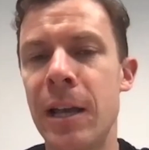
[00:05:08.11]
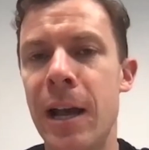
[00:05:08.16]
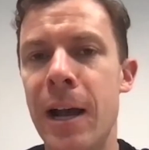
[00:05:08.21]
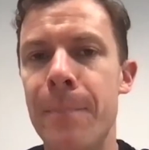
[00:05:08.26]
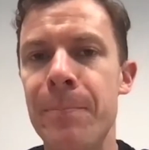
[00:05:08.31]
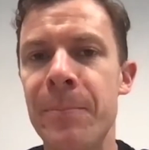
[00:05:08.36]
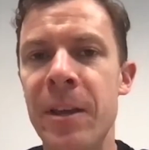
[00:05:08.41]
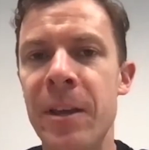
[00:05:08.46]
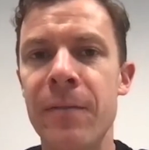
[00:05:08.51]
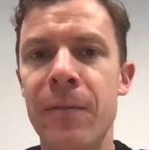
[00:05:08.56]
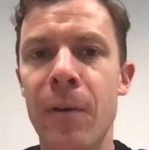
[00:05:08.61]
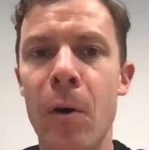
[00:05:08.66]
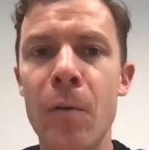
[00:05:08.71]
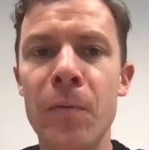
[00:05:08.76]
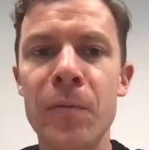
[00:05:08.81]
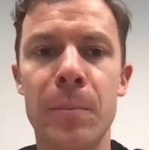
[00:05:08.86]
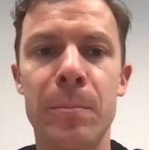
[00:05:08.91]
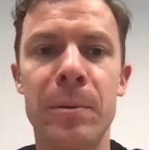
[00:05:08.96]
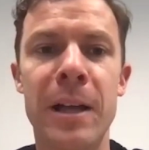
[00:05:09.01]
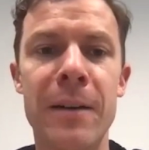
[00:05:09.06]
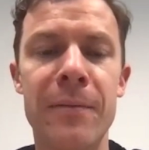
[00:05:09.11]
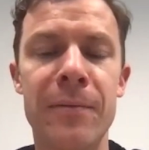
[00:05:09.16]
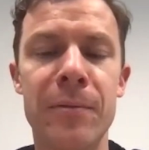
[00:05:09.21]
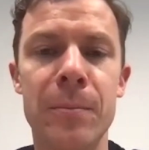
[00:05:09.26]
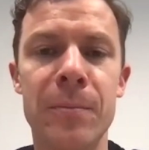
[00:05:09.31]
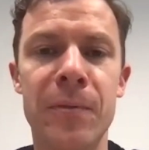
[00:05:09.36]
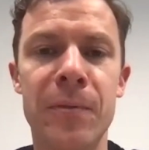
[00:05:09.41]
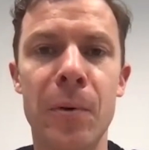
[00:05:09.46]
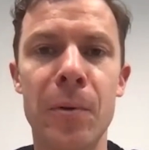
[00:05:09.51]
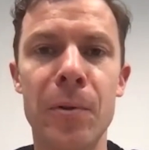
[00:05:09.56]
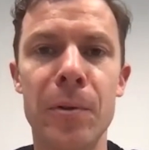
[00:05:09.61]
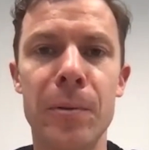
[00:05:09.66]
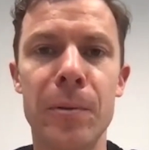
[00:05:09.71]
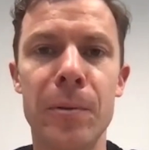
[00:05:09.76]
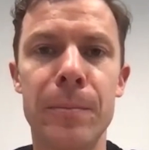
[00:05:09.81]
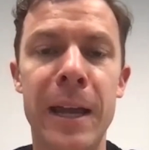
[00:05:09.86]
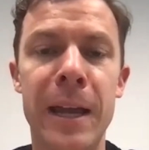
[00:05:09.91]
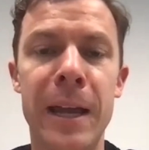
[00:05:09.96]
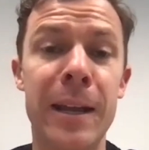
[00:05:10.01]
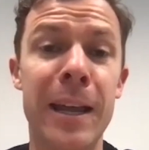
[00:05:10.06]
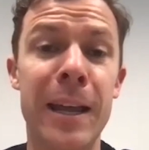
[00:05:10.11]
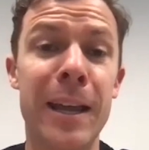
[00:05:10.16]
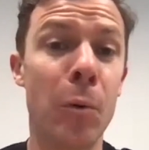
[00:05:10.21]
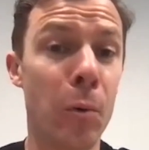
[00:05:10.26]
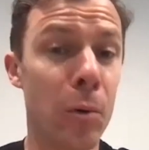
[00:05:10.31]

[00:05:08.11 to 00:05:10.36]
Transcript: evolve the platform for them and